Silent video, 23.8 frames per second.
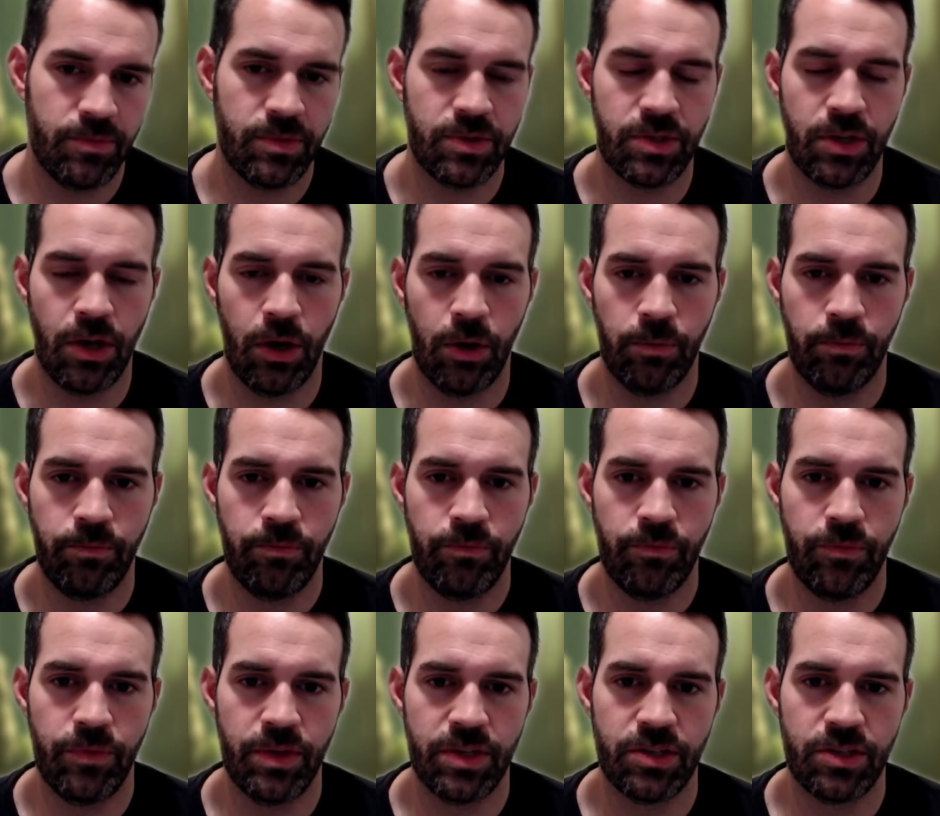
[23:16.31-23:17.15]
So
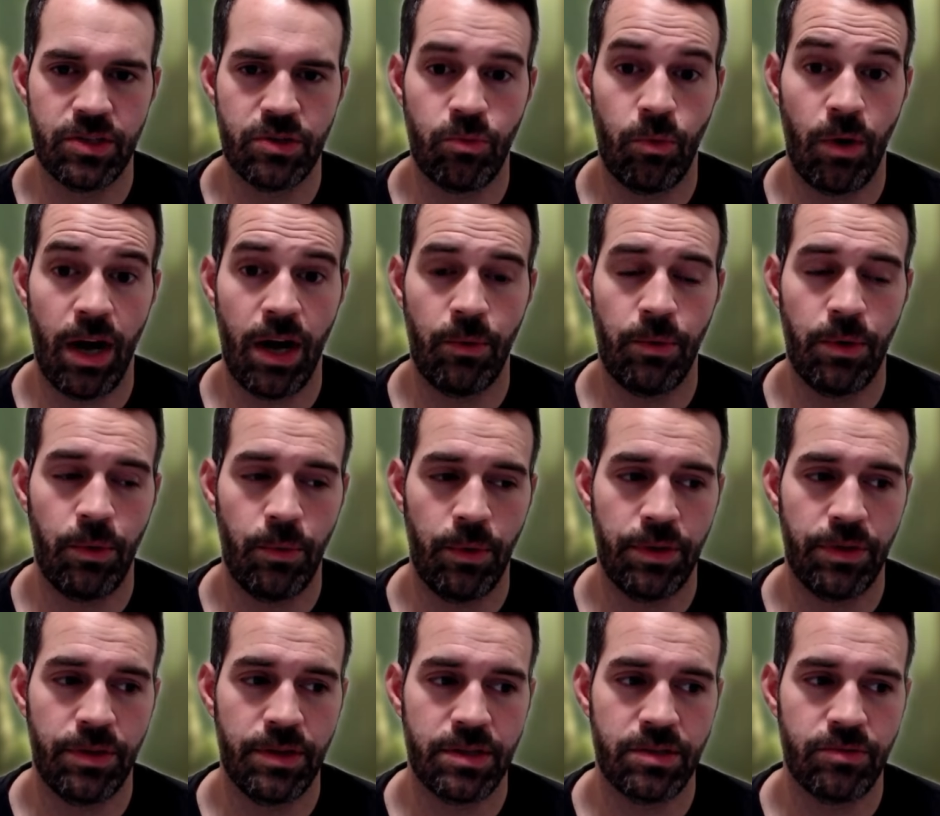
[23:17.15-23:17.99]
this is why we
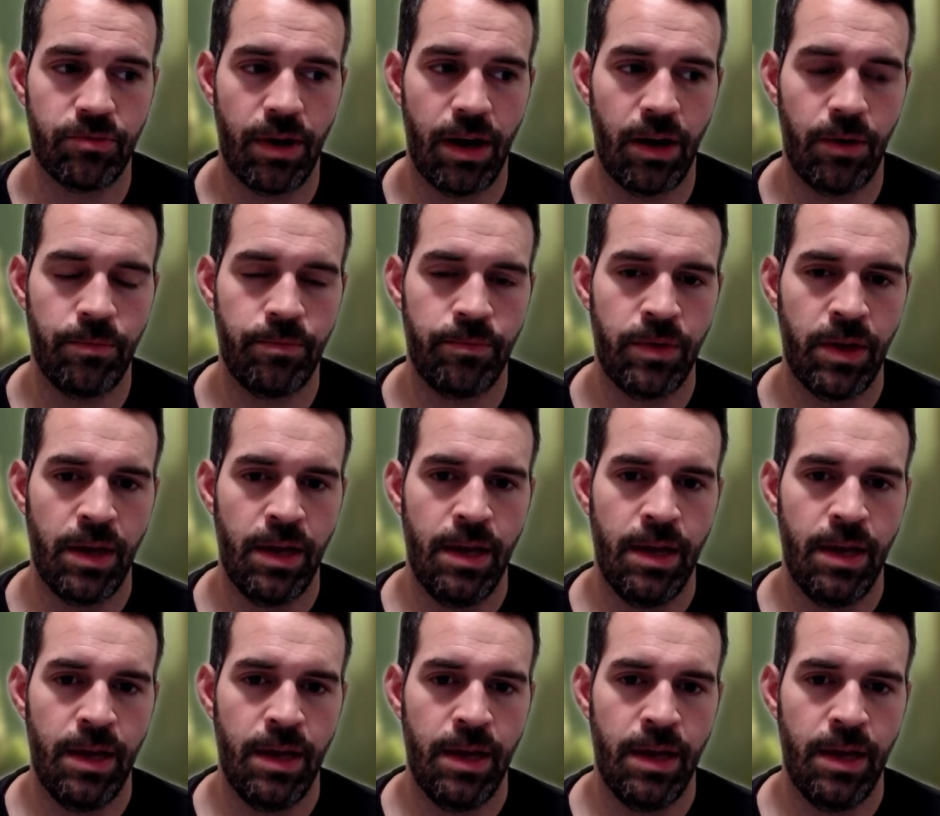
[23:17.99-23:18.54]
went this route.